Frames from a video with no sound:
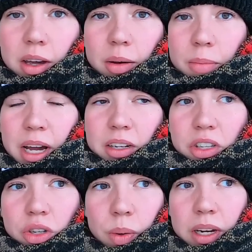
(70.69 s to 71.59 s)

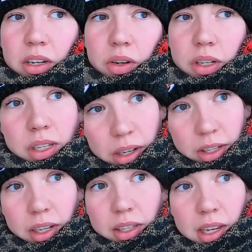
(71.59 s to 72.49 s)
minus 20 degrees
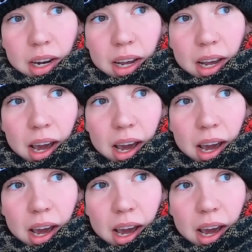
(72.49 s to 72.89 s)
Celsius today